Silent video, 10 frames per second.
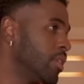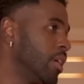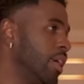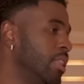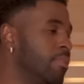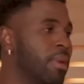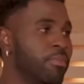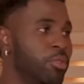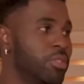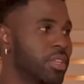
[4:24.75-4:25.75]
And then my
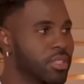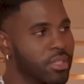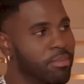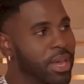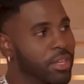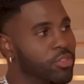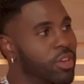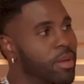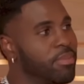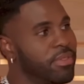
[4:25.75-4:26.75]
music is the
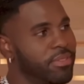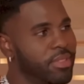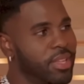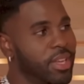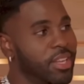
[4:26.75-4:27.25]
backdrop for that.